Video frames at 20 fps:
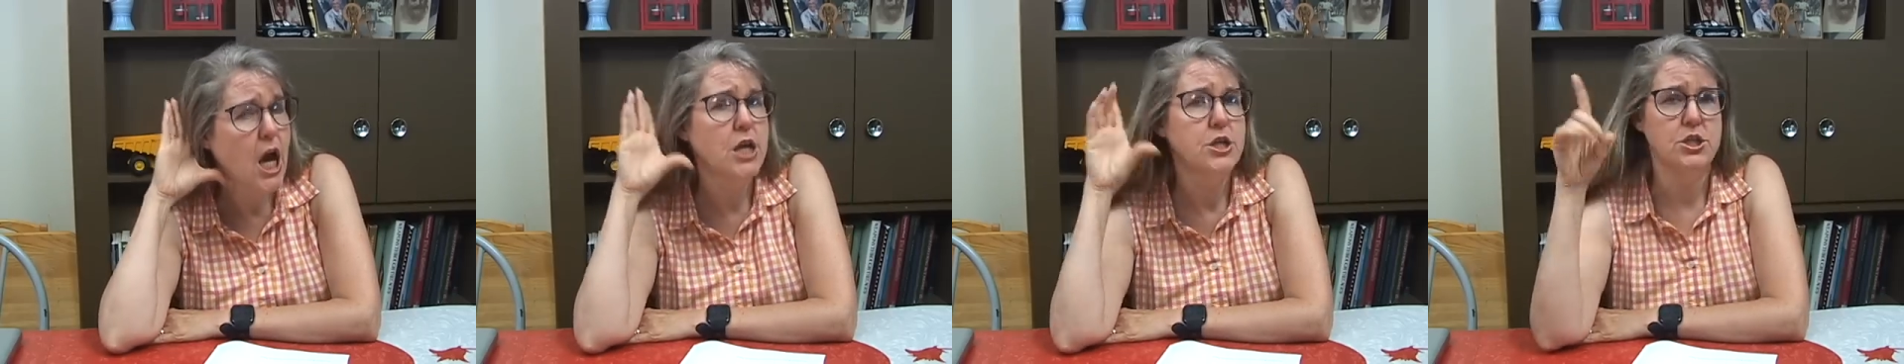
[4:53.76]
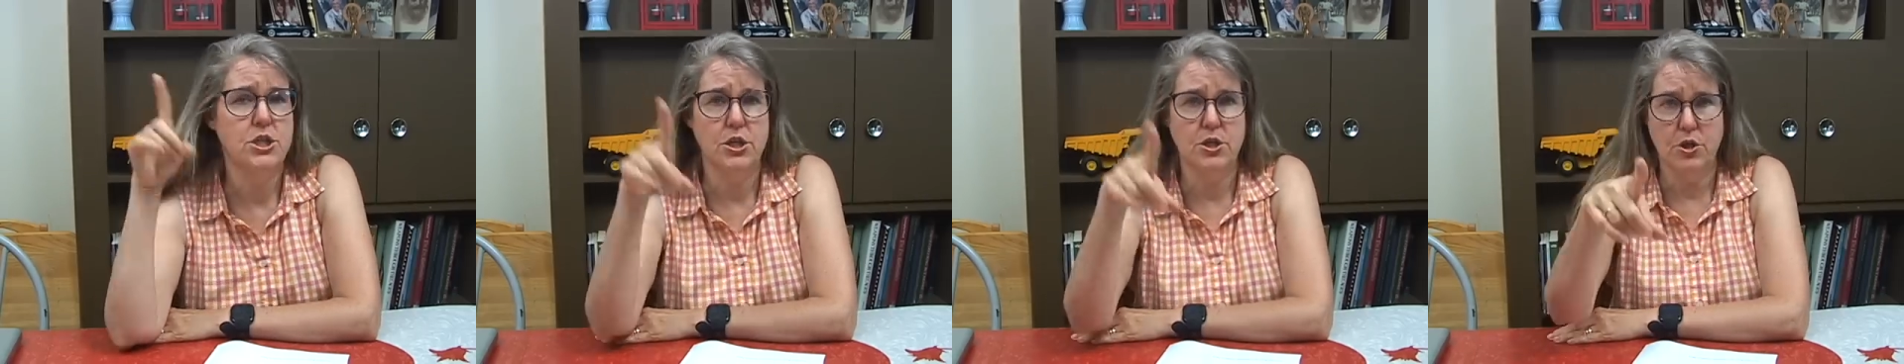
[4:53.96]

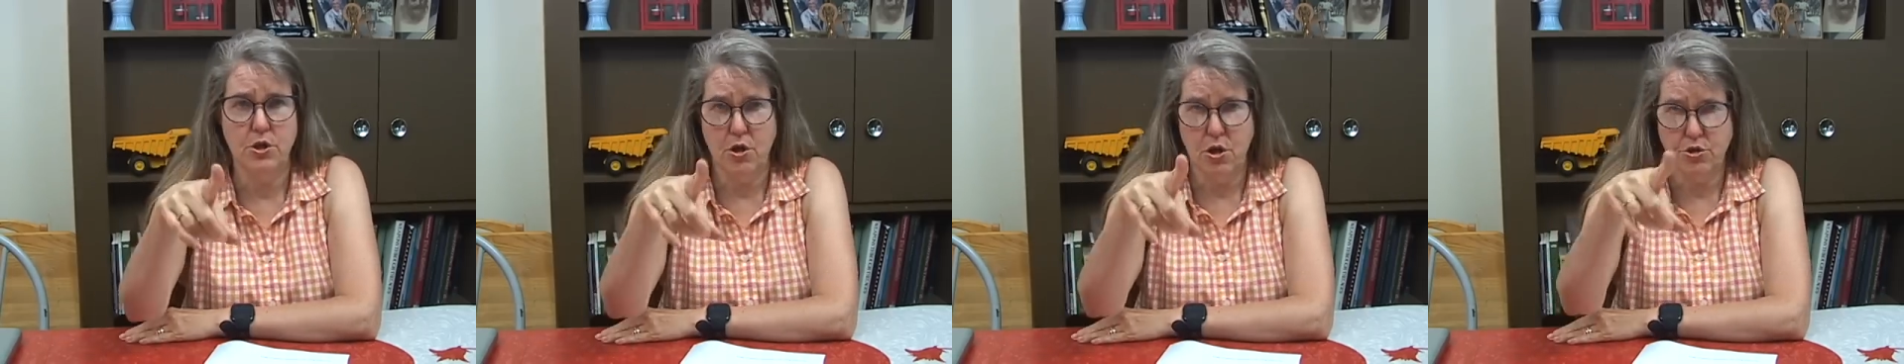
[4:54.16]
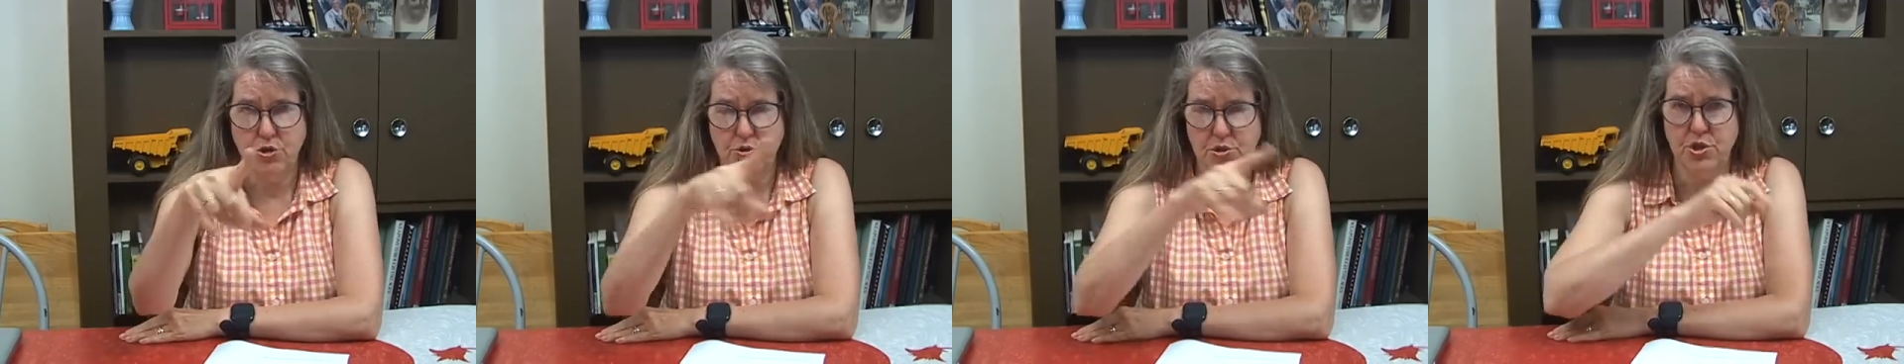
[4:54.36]
To the
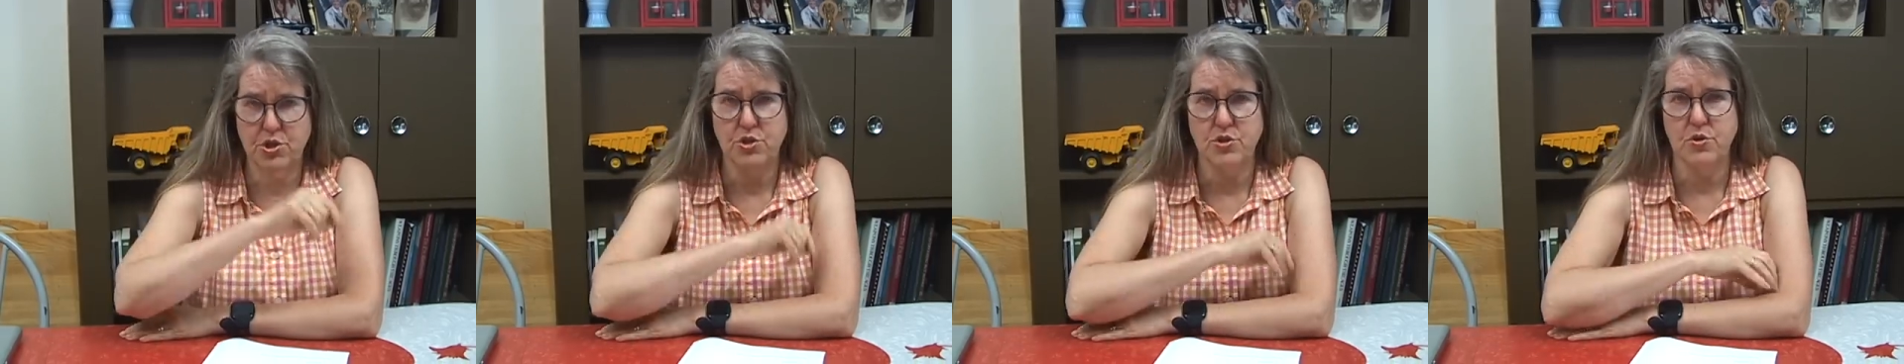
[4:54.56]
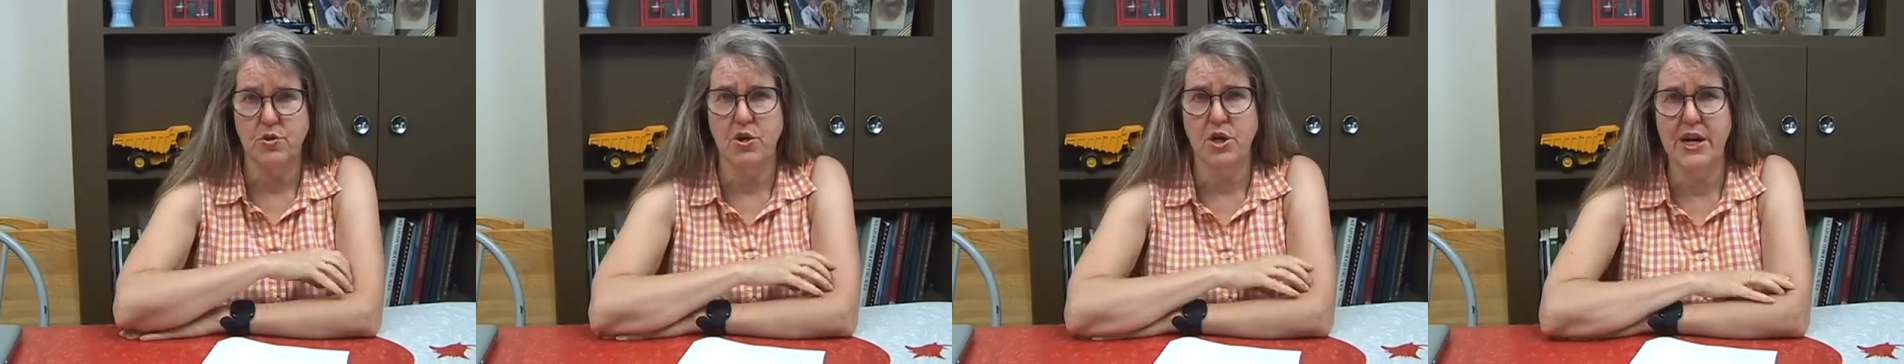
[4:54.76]
grocery
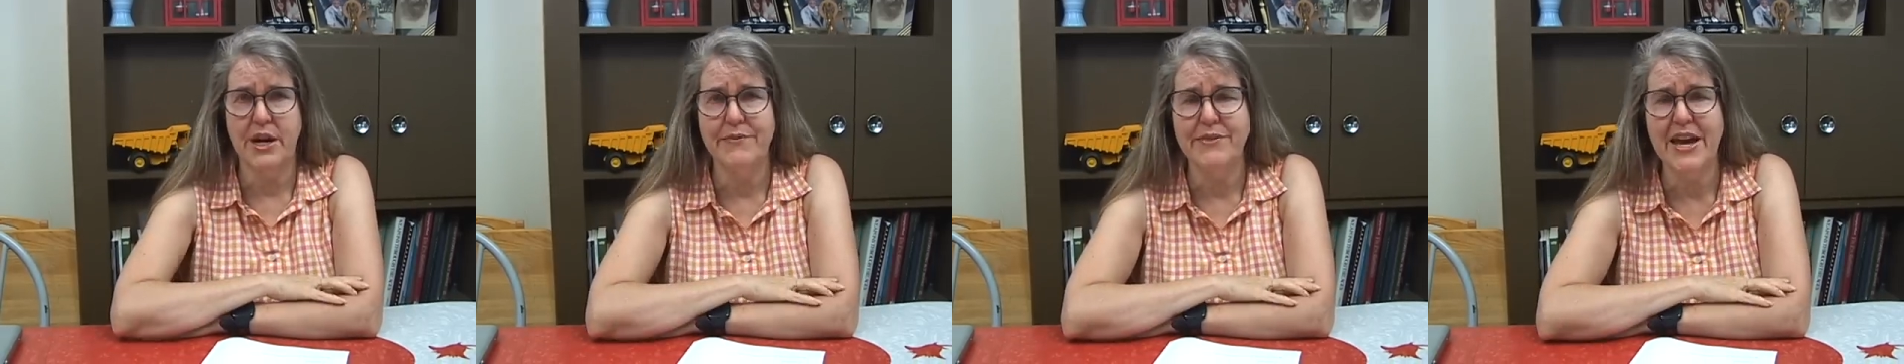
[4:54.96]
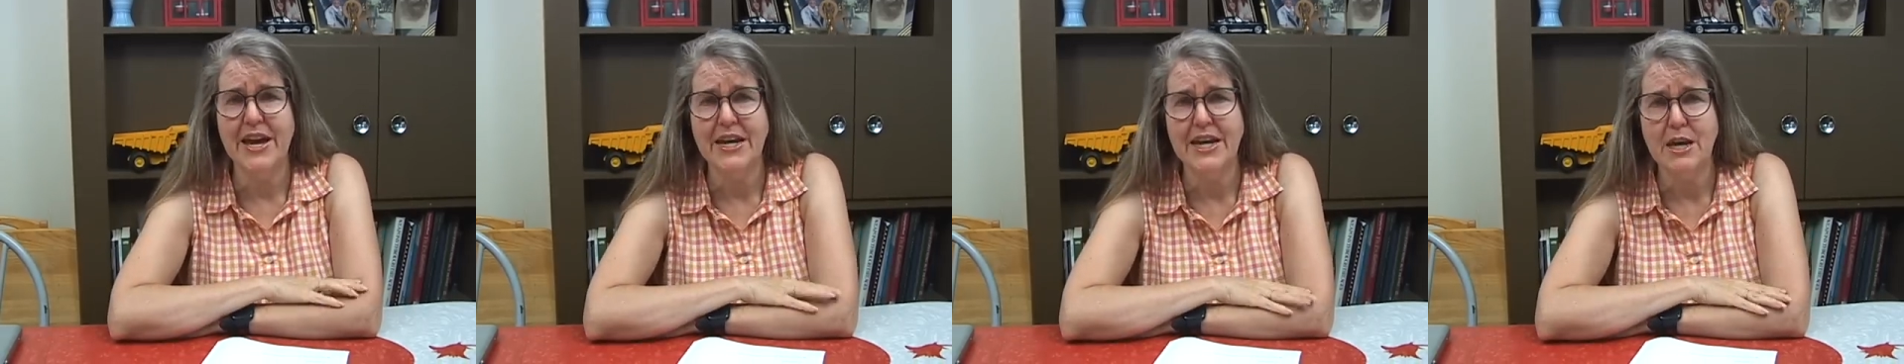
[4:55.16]
store.
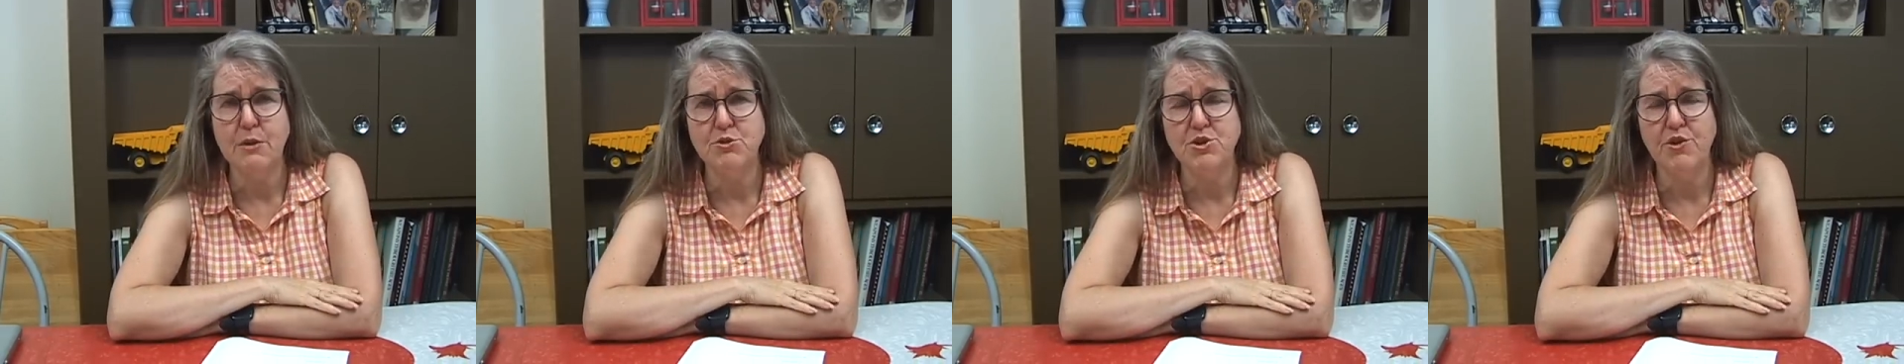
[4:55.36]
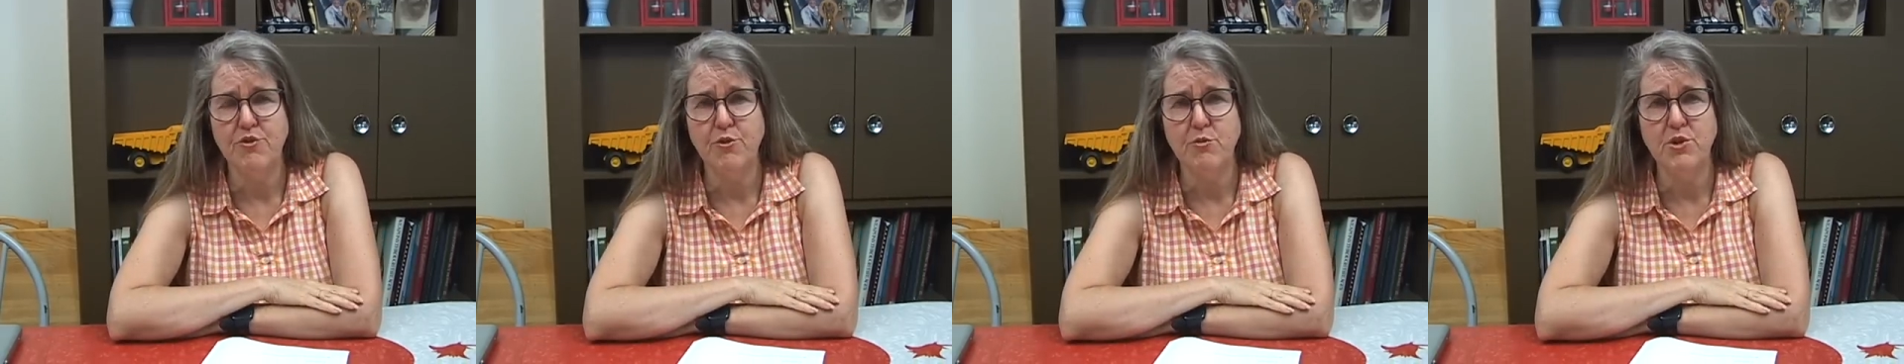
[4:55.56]
And that
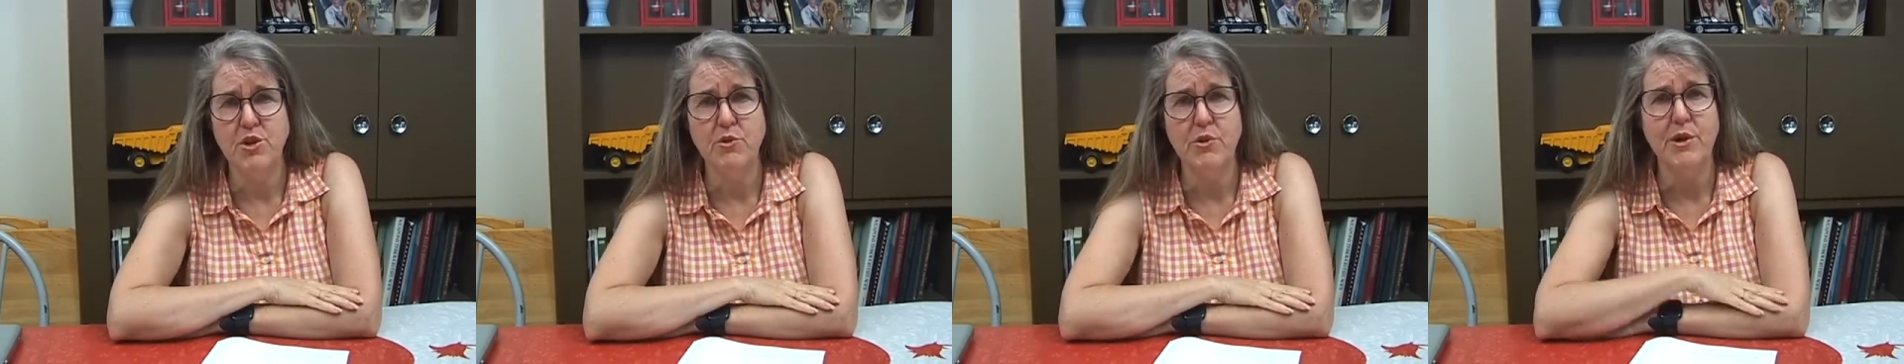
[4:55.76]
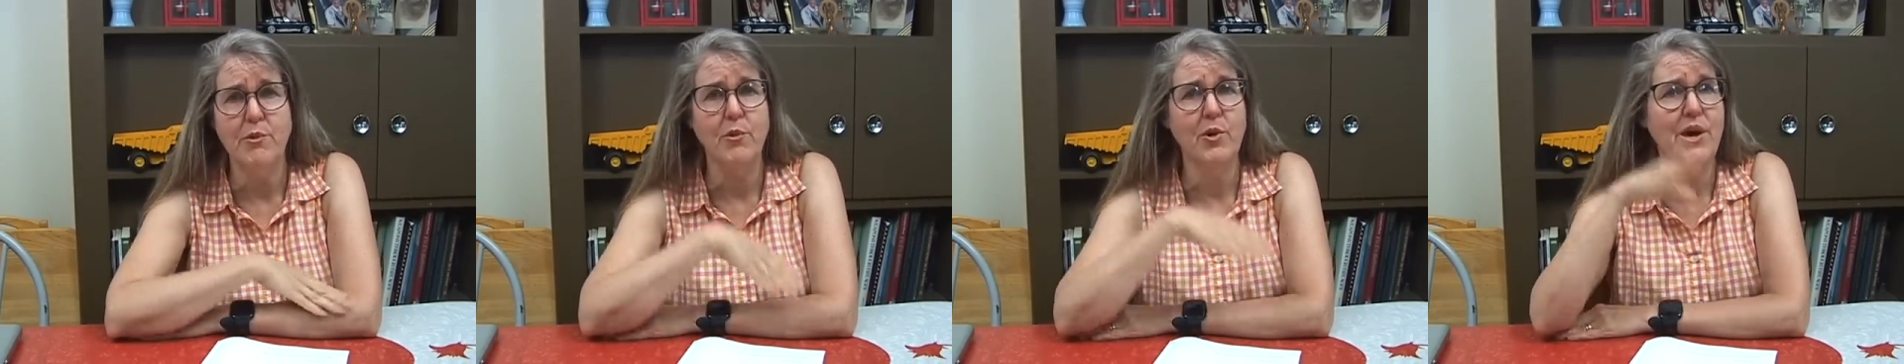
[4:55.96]
keeps you from
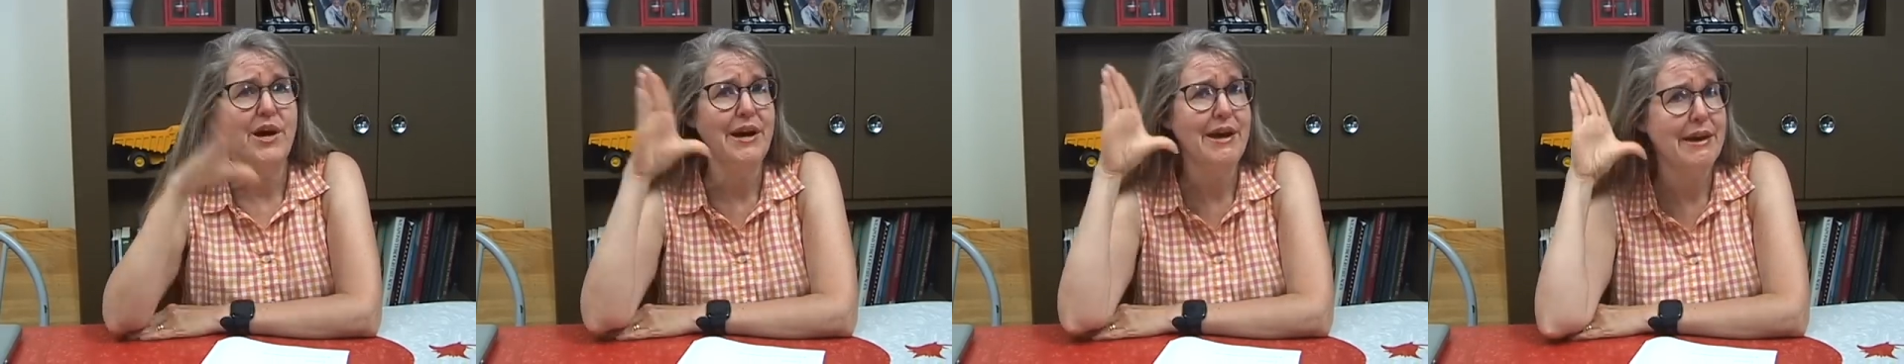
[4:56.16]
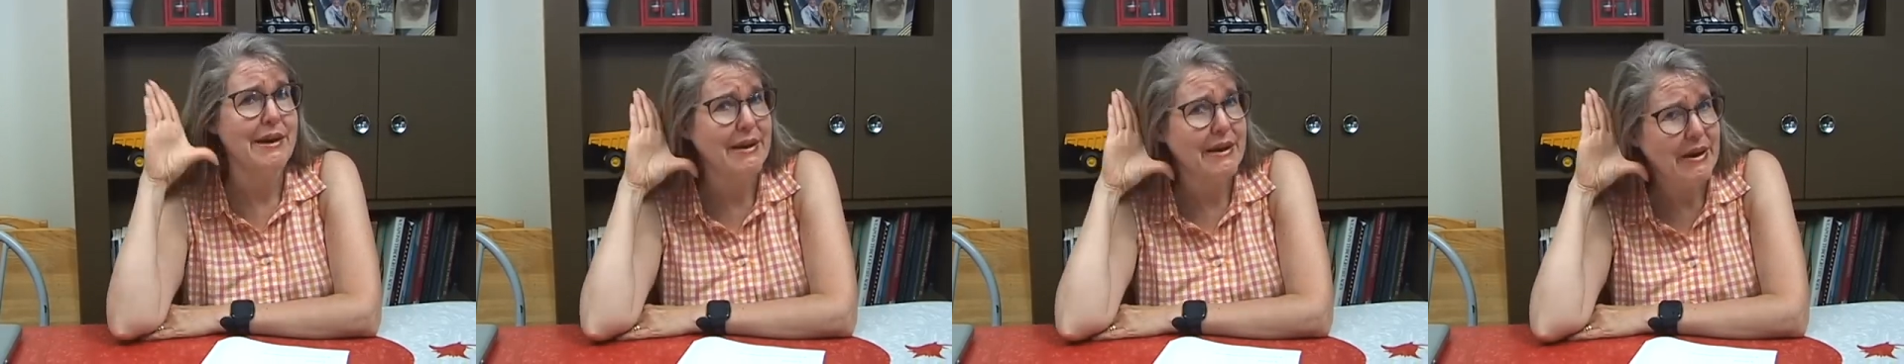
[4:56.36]
doing
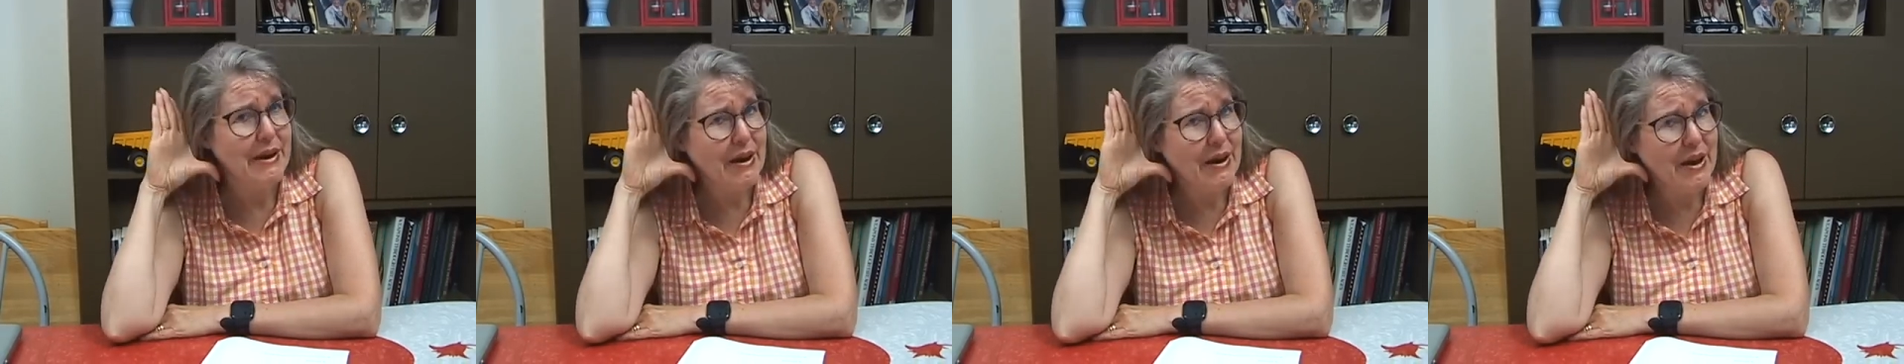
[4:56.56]
what?